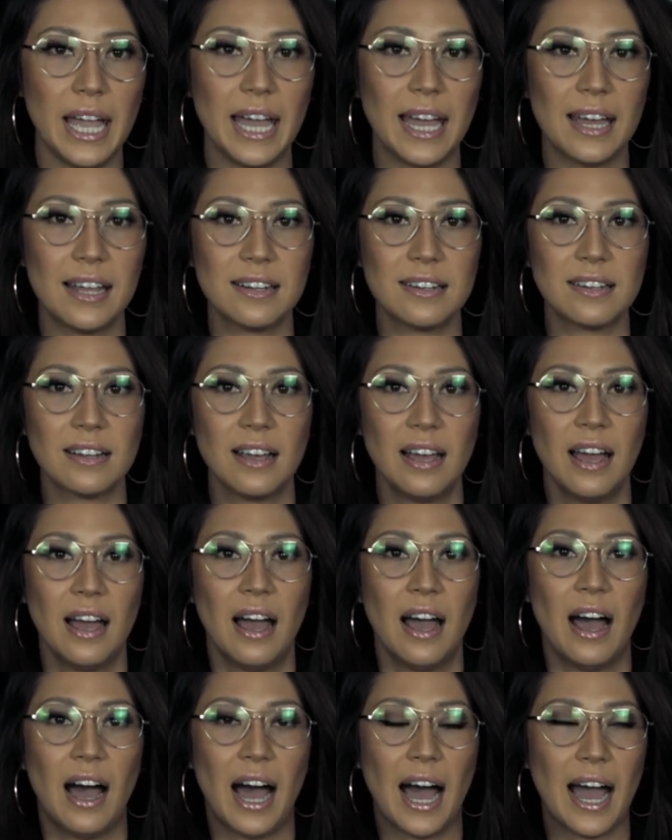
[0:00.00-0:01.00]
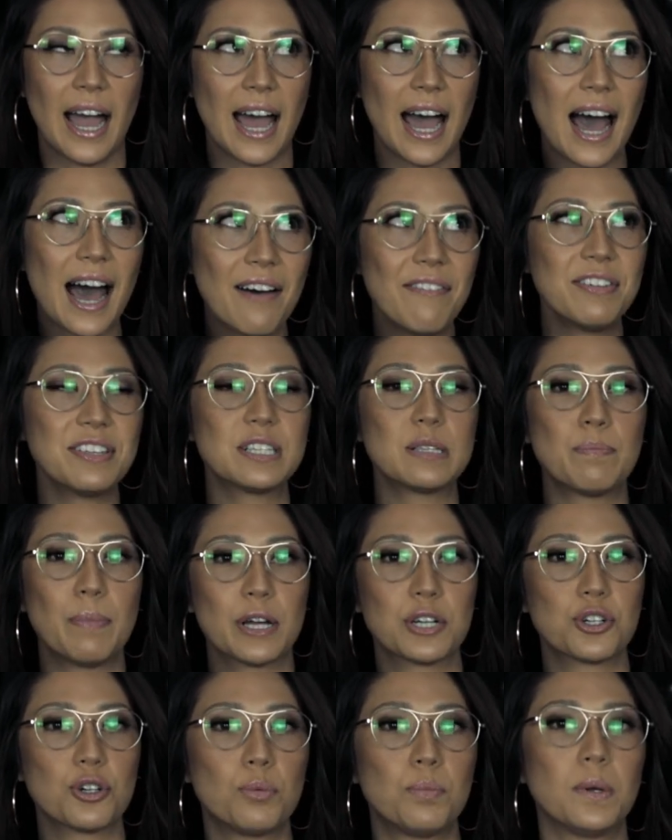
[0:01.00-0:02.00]
And I have a
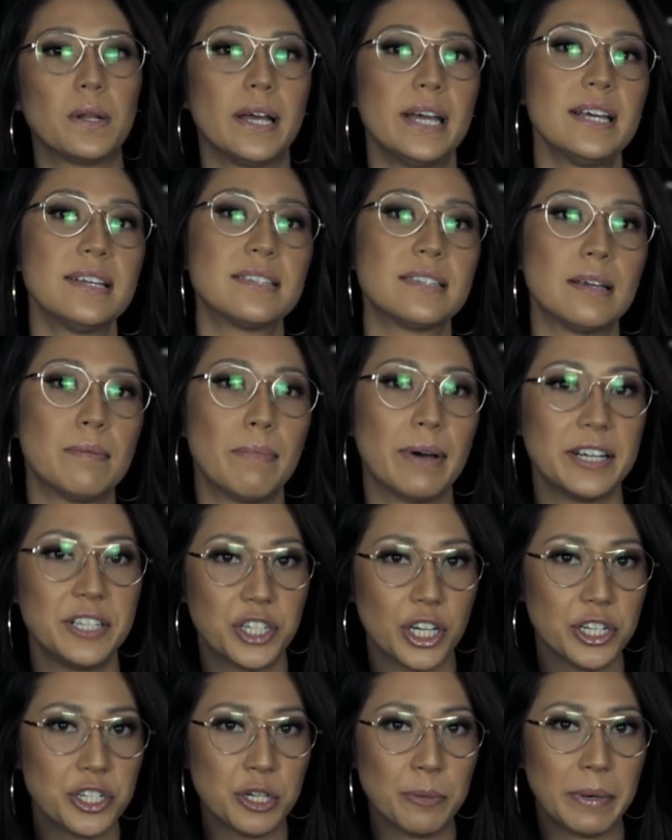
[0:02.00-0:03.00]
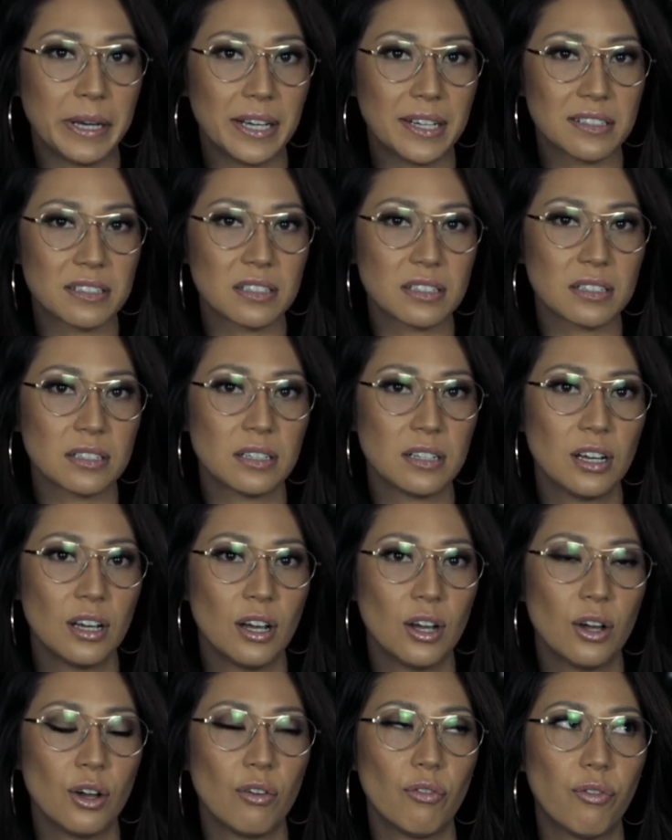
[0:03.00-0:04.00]
special place in my judgy bits
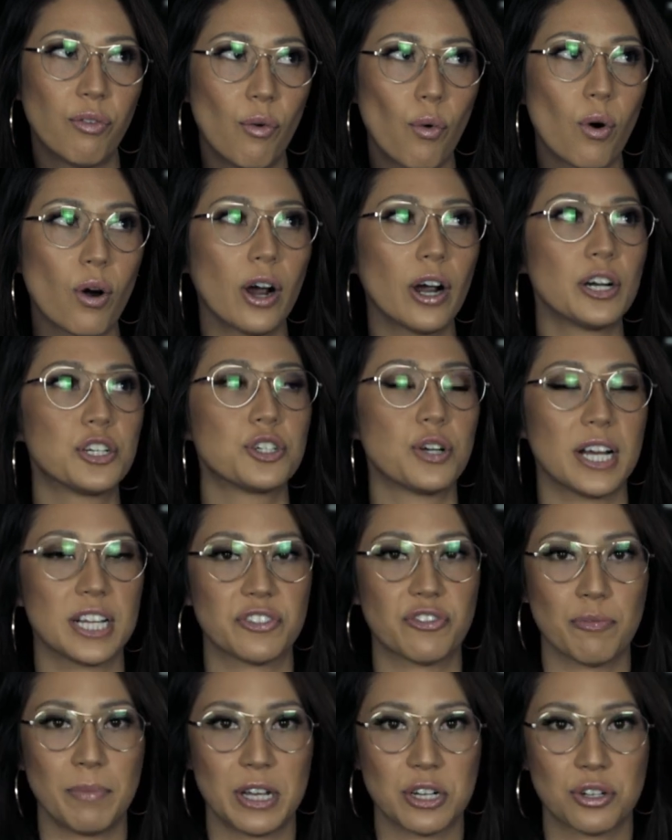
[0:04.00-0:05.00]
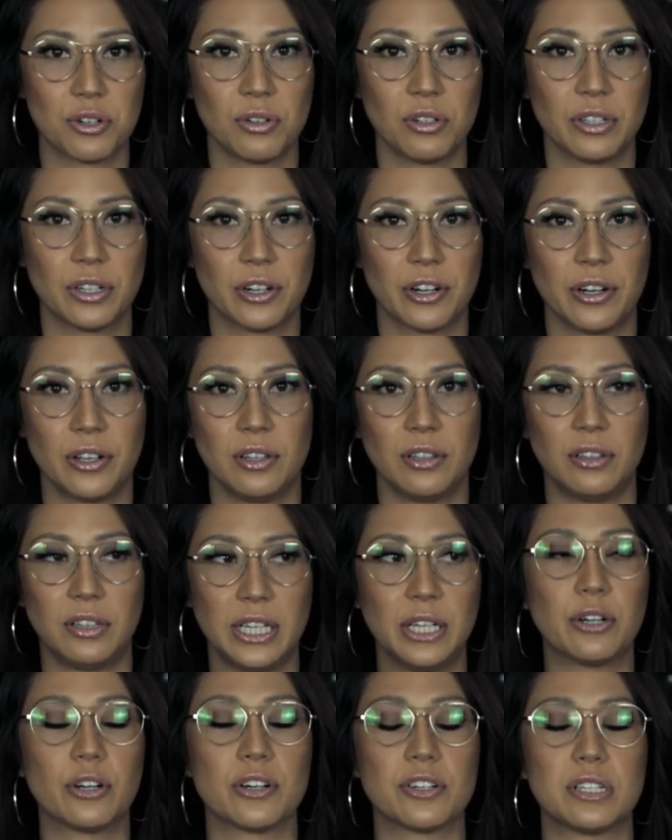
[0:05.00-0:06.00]
for transformational
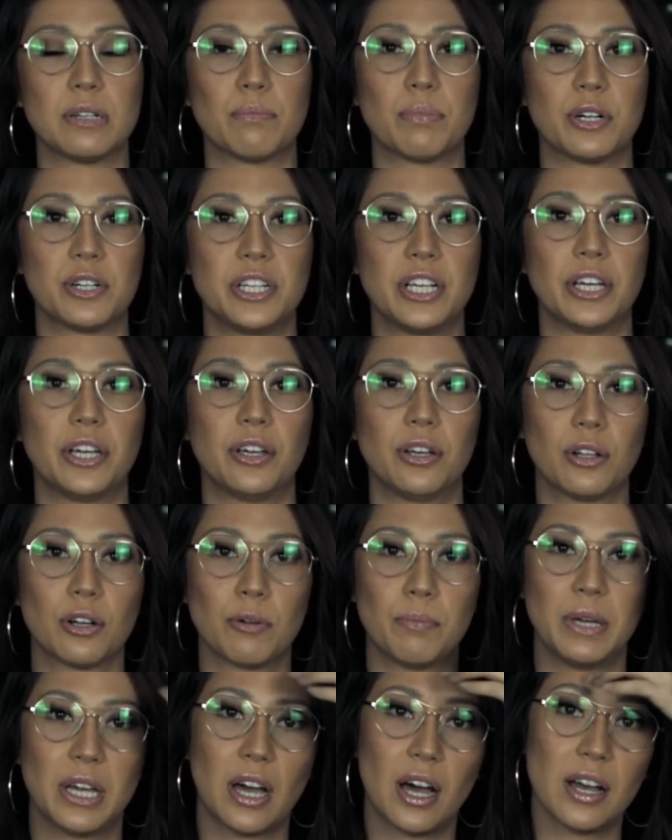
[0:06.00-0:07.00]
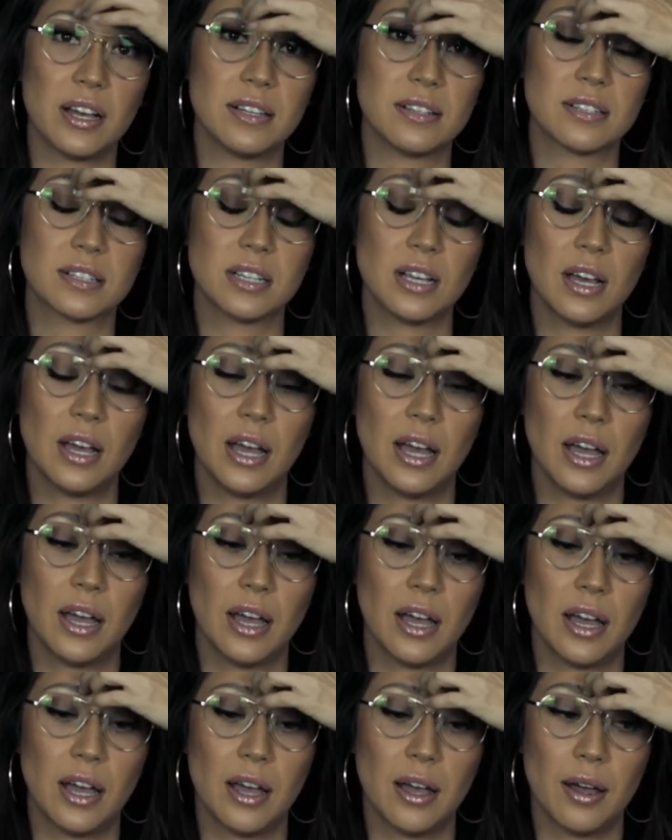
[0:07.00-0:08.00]
leaders in particular because
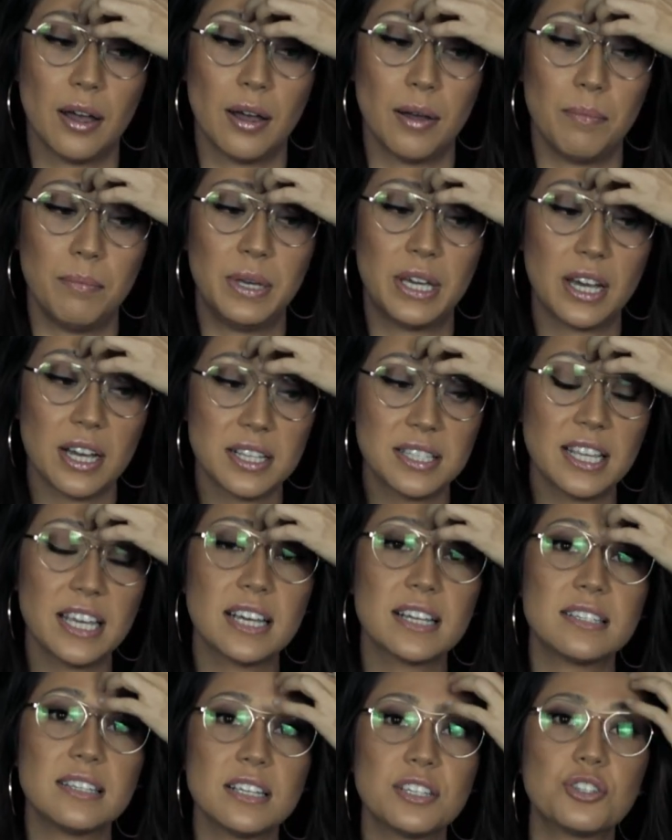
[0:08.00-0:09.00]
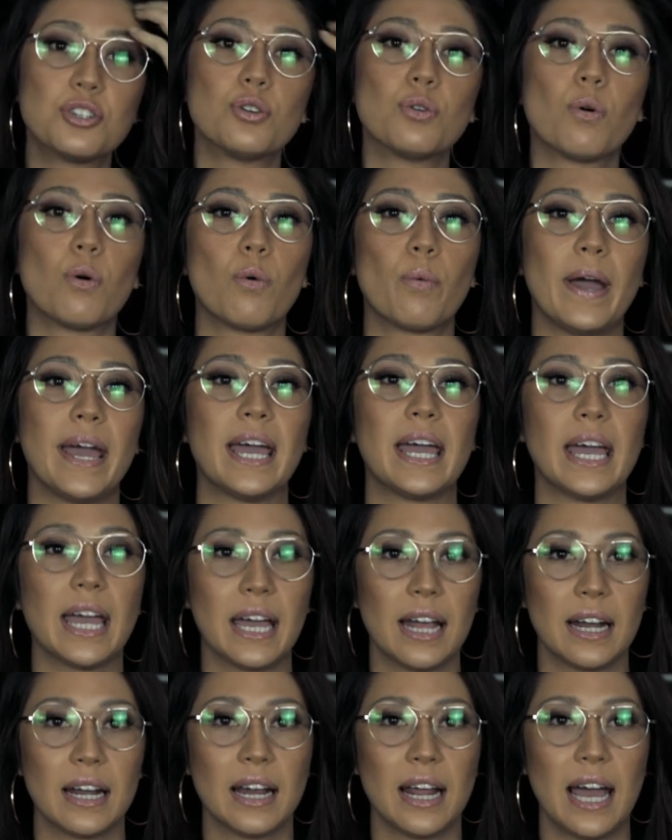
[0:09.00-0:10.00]
they exist to
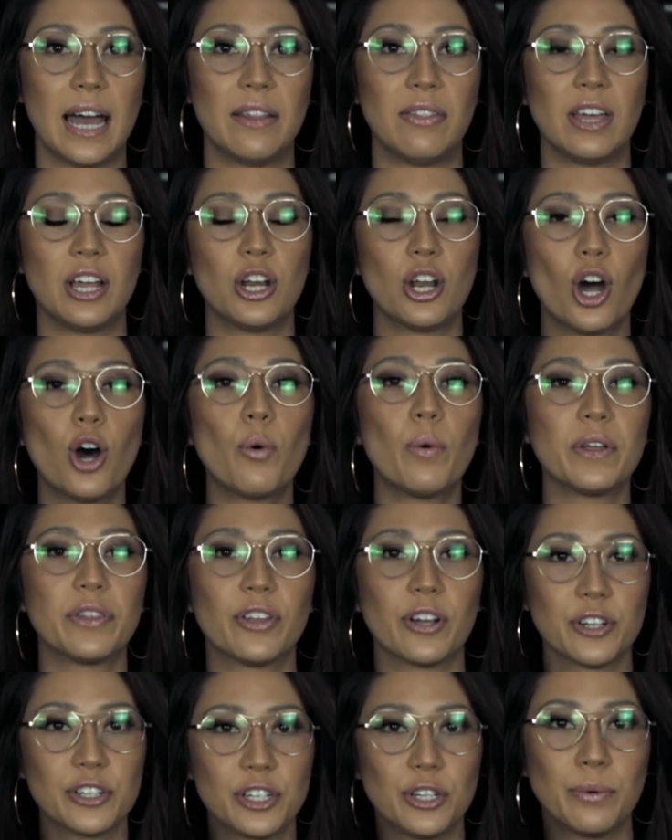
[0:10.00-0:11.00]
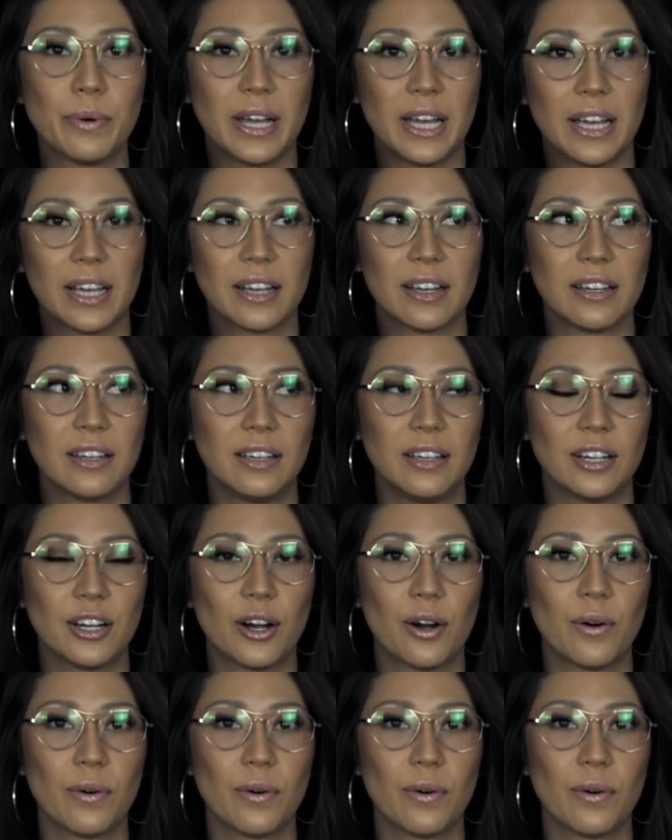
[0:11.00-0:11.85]
awaken and they know what they're doing.